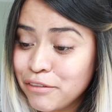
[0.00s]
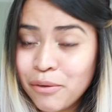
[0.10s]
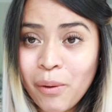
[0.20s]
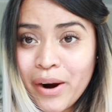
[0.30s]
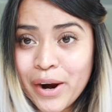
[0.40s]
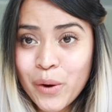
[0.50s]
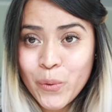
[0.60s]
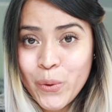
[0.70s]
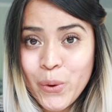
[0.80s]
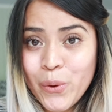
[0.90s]

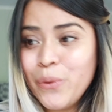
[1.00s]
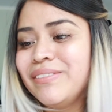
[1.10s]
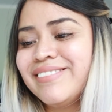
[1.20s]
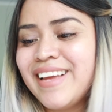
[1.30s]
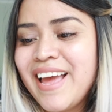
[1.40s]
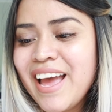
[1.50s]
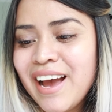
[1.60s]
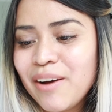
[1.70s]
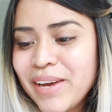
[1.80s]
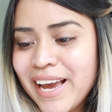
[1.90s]
4,
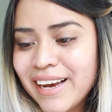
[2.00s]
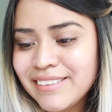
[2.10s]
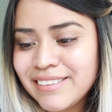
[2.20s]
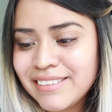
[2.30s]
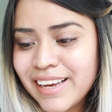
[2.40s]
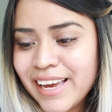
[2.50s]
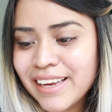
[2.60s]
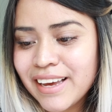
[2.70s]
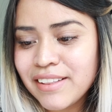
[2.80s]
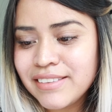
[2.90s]
we had to
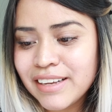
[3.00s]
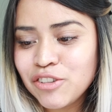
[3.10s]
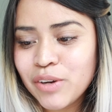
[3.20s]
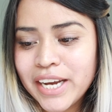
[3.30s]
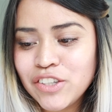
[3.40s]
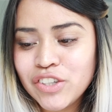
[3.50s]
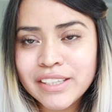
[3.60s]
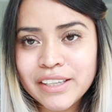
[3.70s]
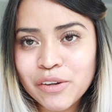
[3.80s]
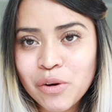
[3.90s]
take dental hygiene
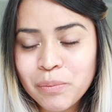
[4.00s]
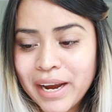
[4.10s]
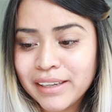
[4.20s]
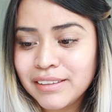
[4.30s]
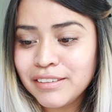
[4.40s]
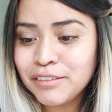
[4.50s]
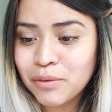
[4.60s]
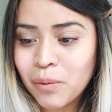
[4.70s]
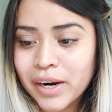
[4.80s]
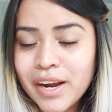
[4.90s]
clinical practice
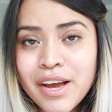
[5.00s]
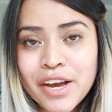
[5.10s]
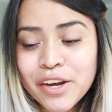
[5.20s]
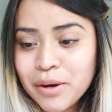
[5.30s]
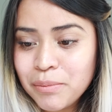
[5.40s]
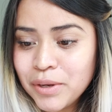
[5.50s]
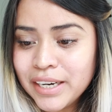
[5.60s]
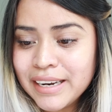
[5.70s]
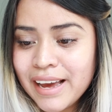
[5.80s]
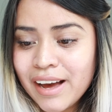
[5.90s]
4,
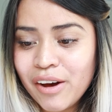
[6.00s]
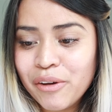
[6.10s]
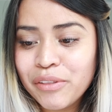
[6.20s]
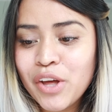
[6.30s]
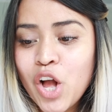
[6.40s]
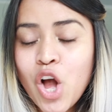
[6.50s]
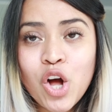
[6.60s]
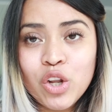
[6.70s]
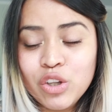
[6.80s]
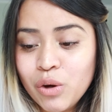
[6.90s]
community health,
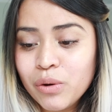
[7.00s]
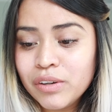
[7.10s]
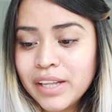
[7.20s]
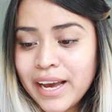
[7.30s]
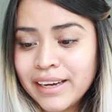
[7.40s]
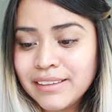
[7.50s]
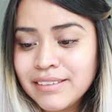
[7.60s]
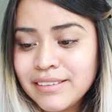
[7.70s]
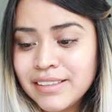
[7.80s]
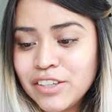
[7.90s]
local
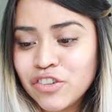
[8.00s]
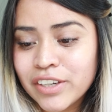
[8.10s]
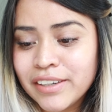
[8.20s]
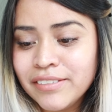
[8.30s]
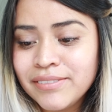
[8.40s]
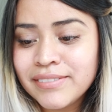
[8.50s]
anesthesia,